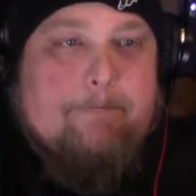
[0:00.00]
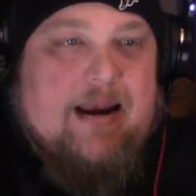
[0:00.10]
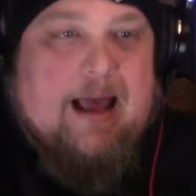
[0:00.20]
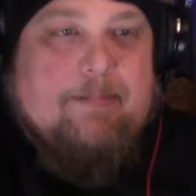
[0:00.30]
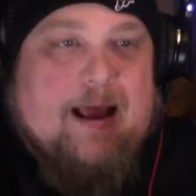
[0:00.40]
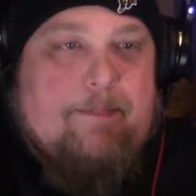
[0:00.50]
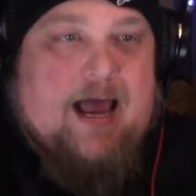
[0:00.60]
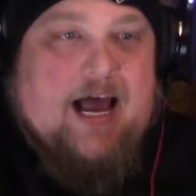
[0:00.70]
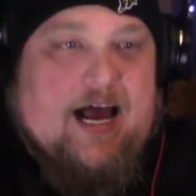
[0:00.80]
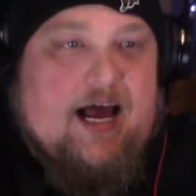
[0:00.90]
Blah blah
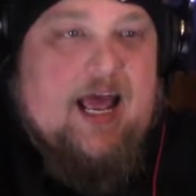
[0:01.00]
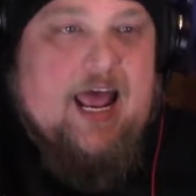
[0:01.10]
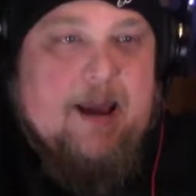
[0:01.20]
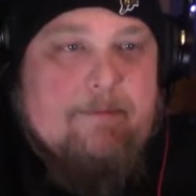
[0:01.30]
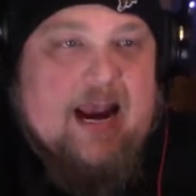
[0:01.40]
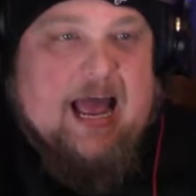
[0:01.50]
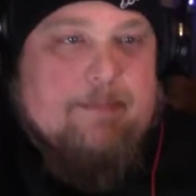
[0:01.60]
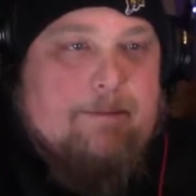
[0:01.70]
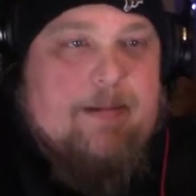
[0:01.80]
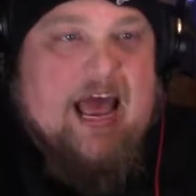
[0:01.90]
blah blah
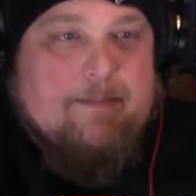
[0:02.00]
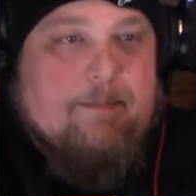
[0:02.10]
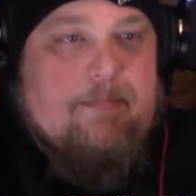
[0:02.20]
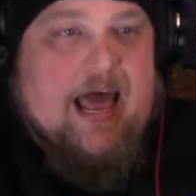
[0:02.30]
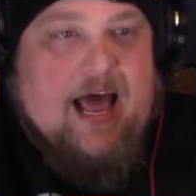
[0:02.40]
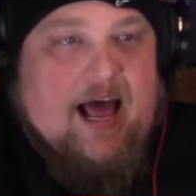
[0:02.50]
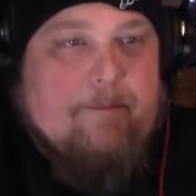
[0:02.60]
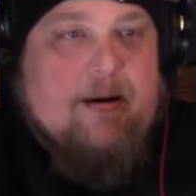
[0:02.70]
blah blah blah blah